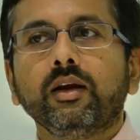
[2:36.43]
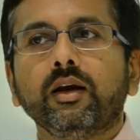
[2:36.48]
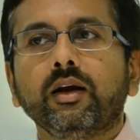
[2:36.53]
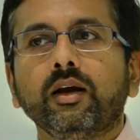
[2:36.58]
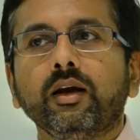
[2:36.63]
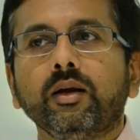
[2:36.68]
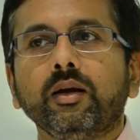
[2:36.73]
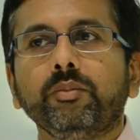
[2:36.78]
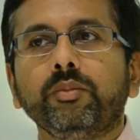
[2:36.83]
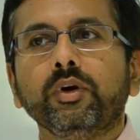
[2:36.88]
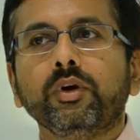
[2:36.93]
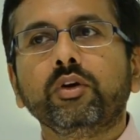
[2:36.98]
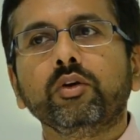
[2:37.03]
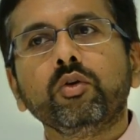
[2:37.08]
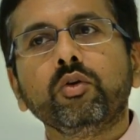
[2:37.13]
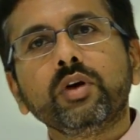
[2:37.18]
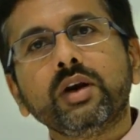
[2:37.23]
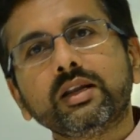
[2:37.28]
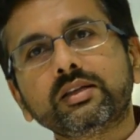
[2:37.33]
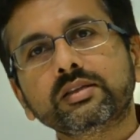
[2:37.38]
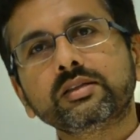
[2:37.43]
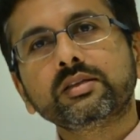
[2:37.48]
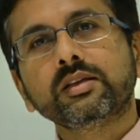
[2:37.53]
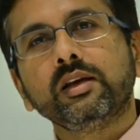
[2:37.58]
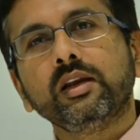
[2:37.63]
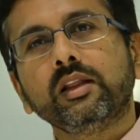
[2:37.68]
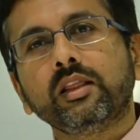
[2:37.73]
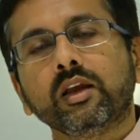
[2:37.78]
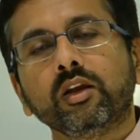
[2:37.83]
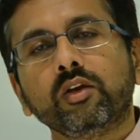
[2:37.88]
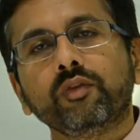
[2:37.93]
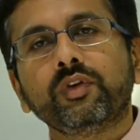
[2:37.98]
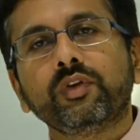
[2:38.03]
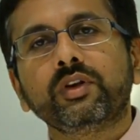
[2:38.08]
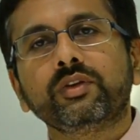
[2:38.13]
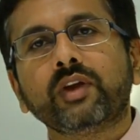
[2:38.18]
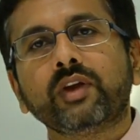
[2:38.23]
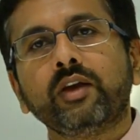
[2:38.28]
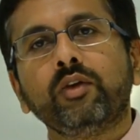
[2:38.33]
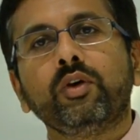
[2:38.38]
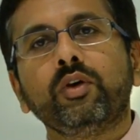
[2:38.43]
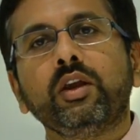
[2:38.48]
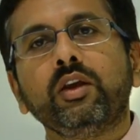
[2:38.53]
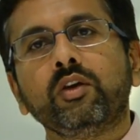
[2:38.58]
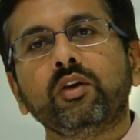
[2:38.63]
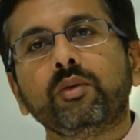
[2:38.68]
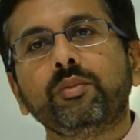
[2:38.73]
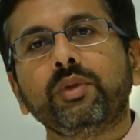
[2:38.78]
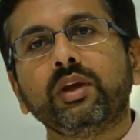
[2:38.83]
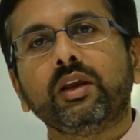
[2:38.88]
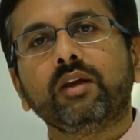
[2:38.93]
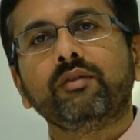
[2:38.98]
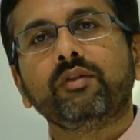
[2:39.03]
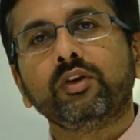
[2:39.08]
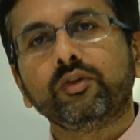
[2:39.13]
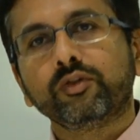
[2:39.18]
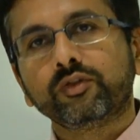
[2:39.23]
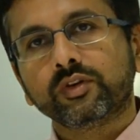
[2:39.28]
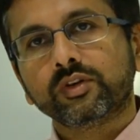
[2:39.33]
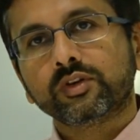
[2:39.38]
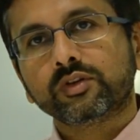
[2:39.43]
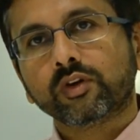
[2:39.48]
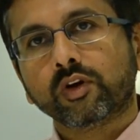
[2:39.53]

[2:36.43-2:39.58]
but you don't necessarily think of it as IoT or a big revolution.